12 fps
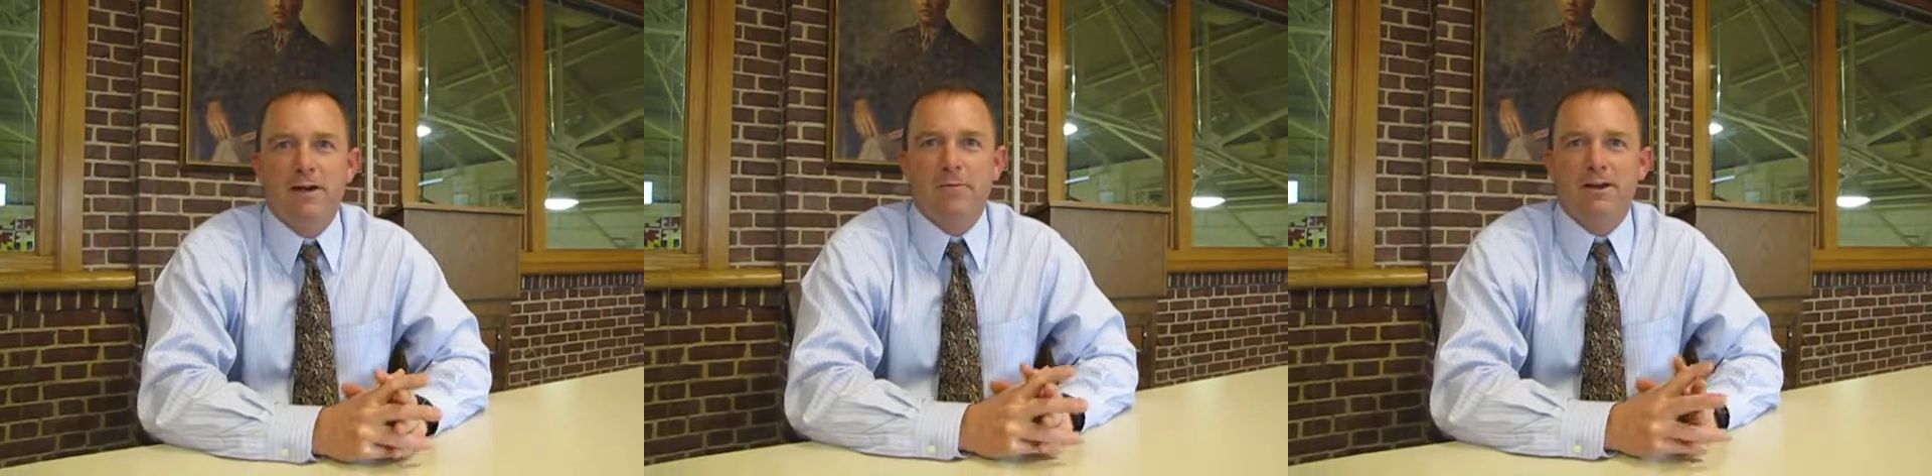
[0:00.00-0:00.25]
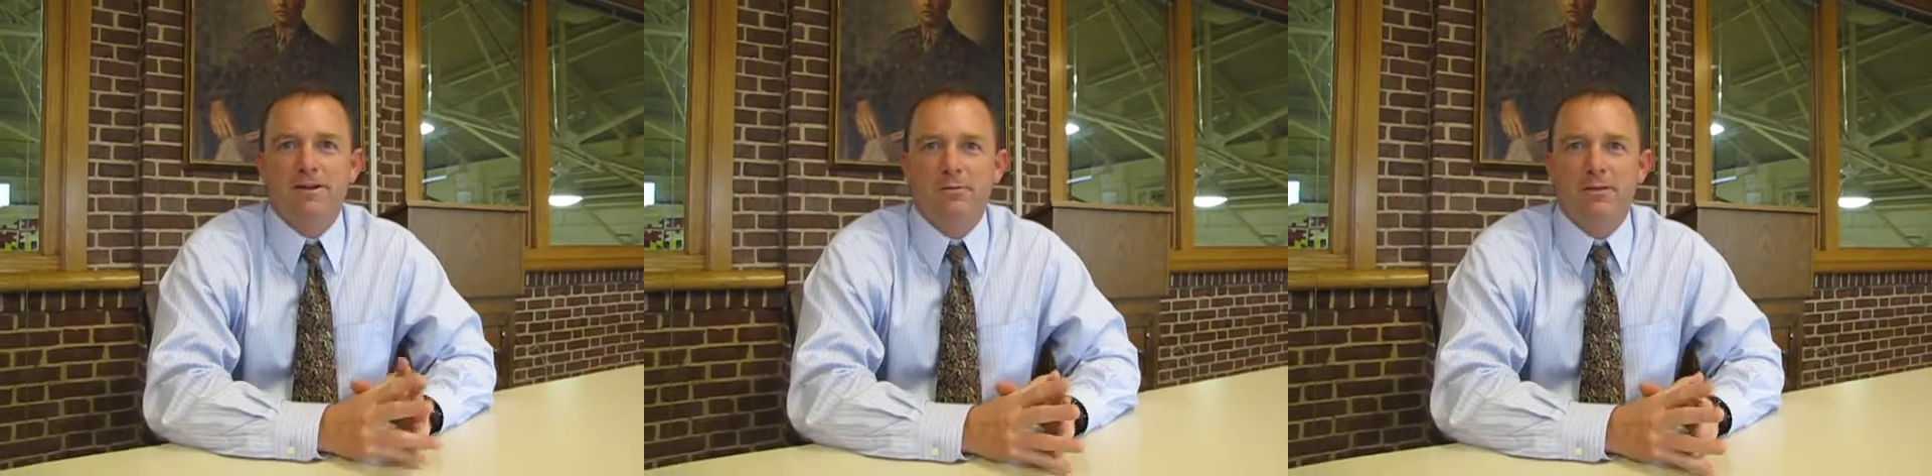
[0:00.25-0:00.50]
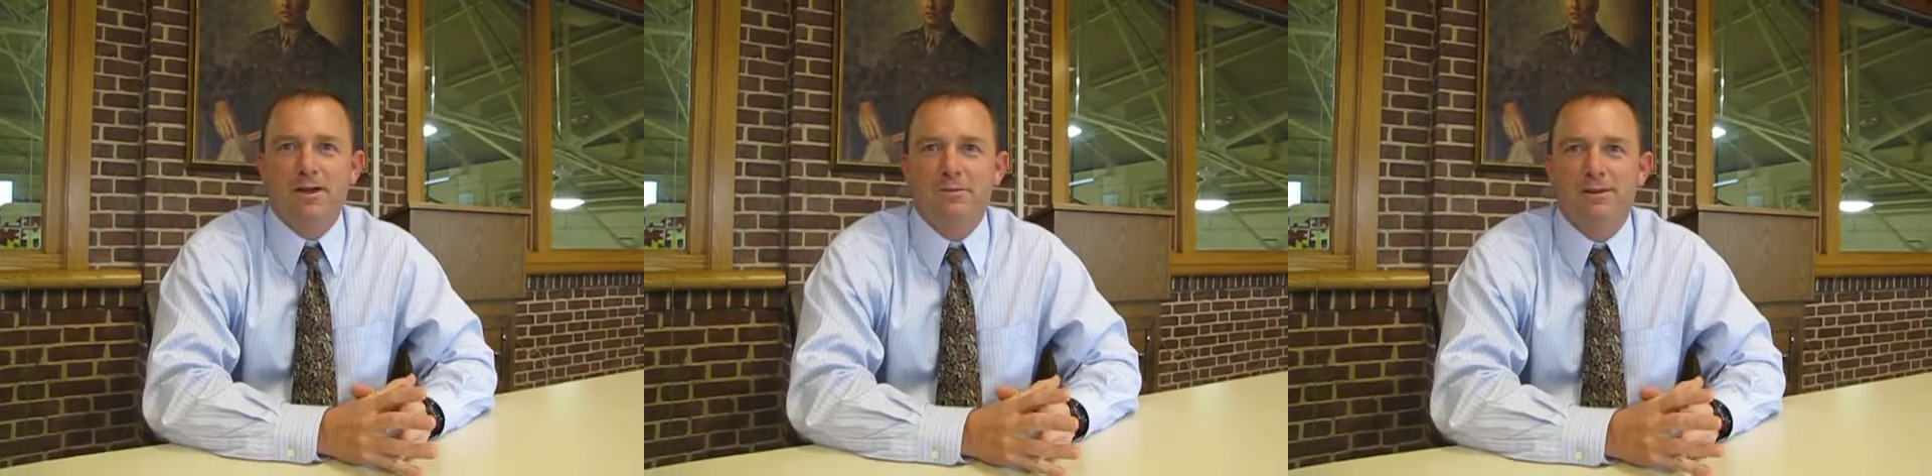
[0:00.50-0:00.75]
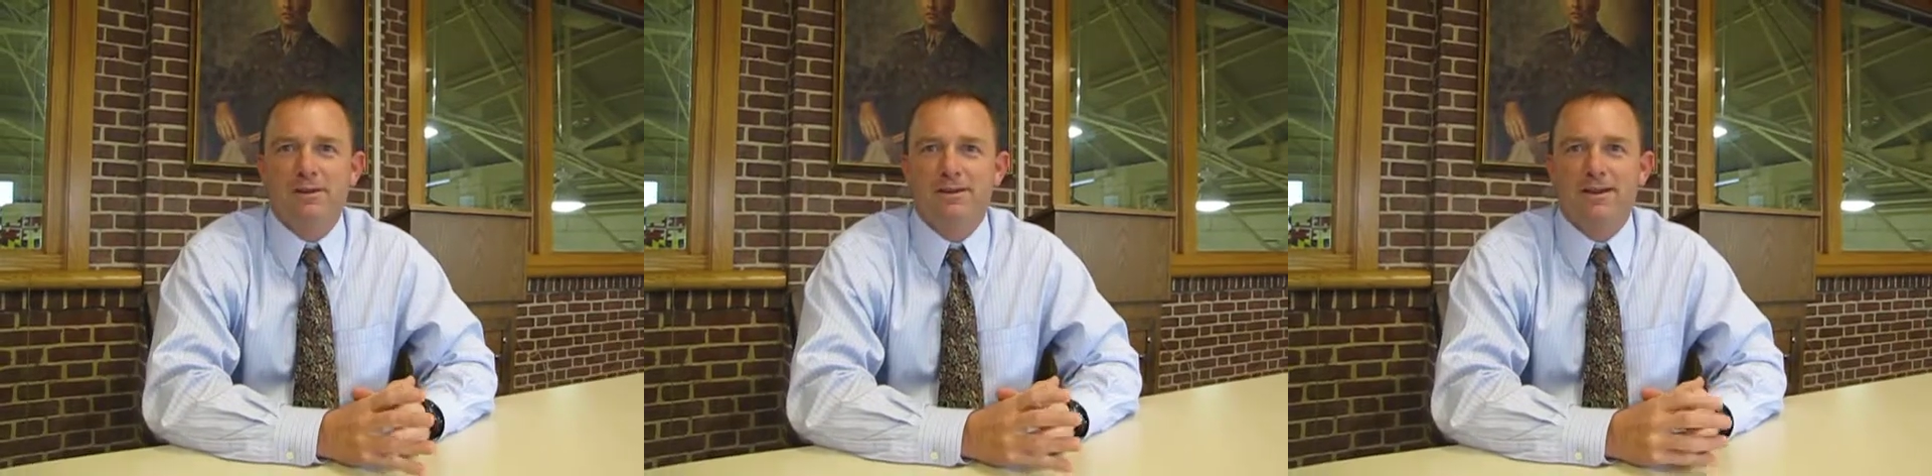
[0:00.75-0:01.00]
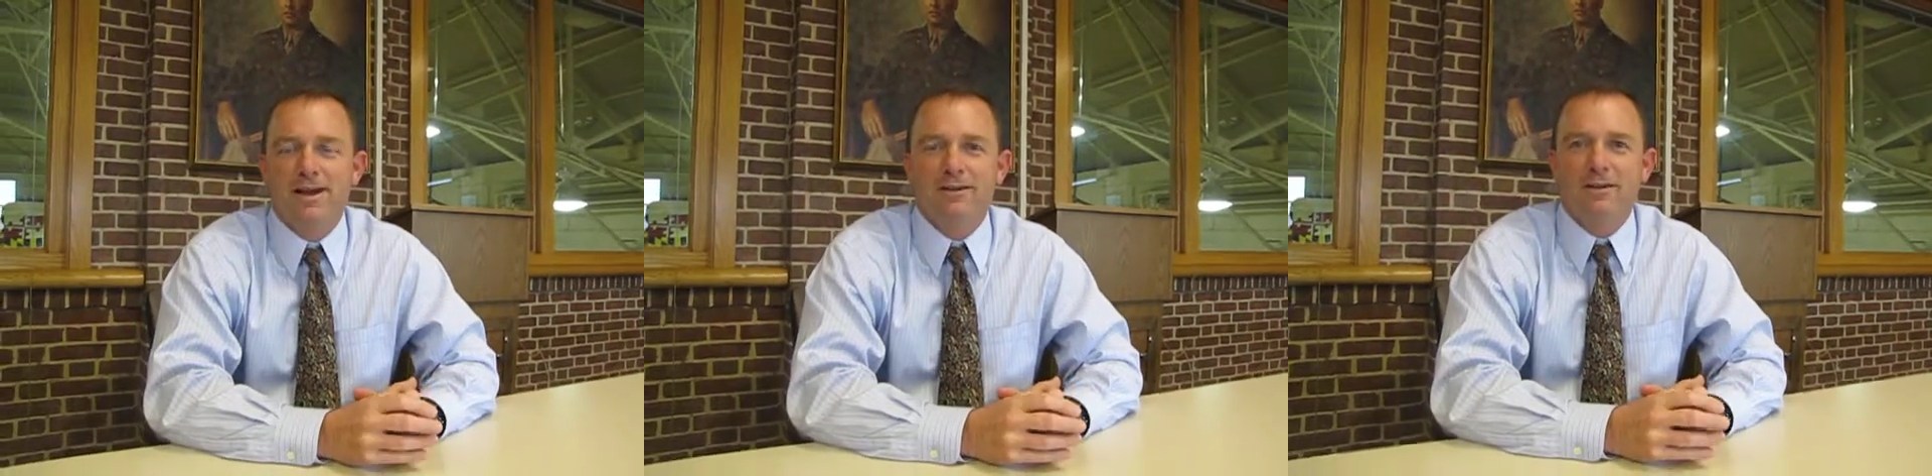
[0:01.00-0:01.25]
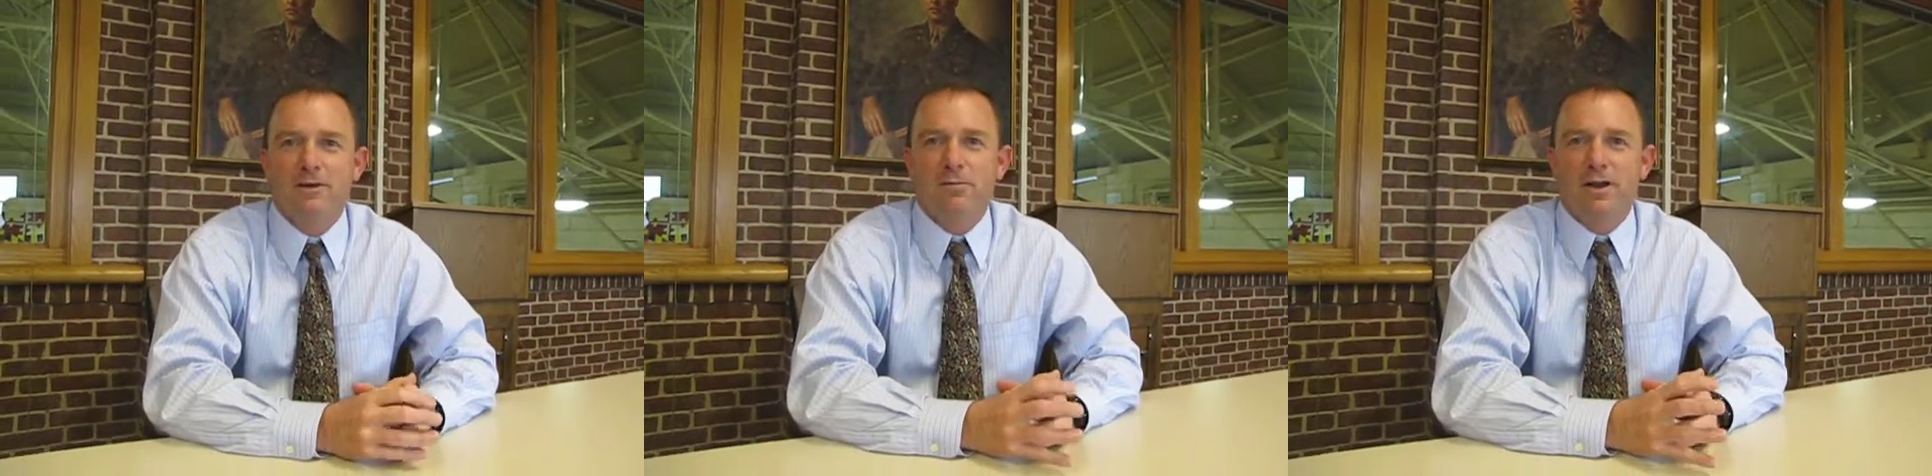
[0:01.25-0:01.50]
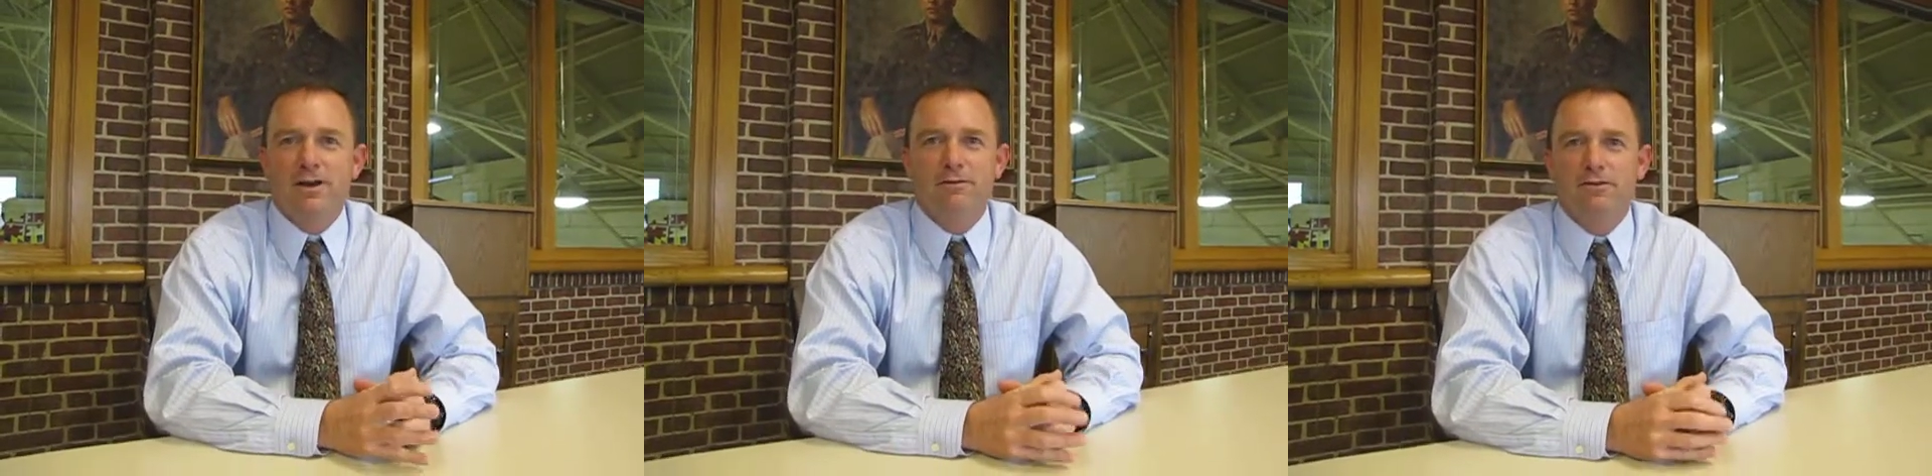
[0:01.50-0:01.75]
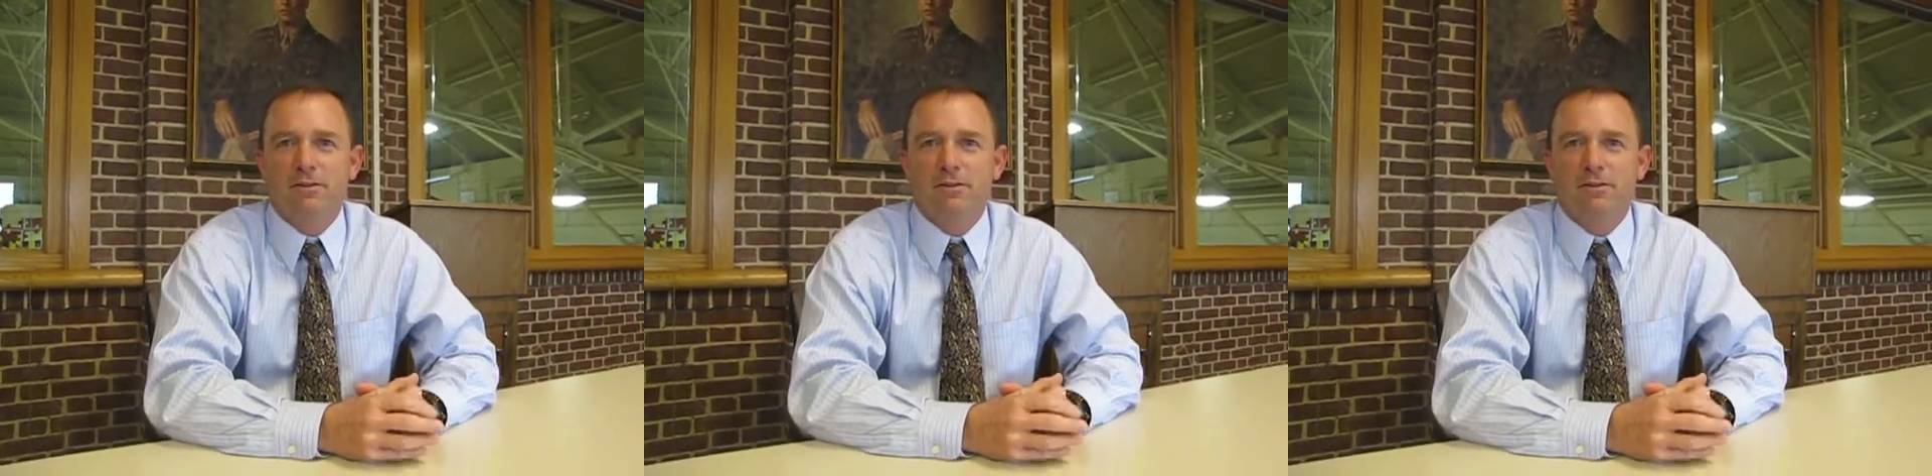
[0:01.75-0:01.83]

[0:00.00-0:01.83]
MIAA being highly competitive.